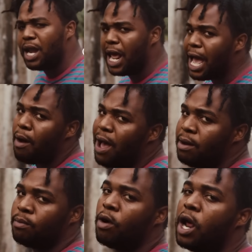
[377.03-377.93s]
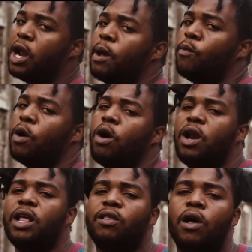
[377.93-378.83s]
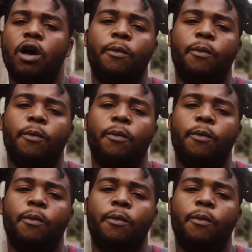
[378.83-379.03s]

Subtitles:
while the vlogger they put the track shoes by